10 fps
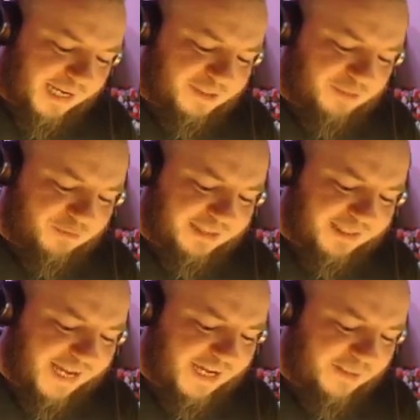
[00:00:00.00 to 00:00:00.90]
hasn't found
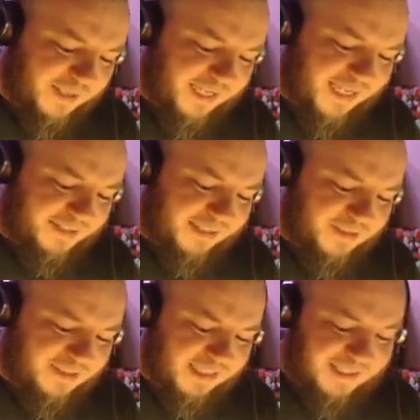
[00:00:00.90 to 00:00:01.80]
that out.
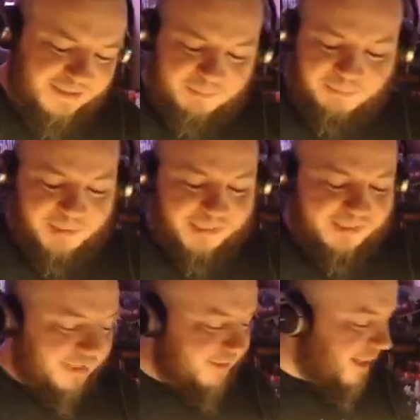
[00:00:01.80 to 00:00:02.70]
He's been playing
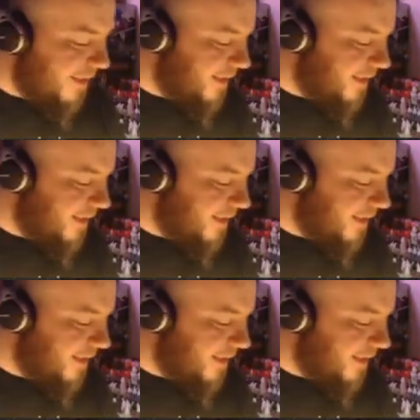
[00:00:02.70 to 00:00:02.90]
Death Guard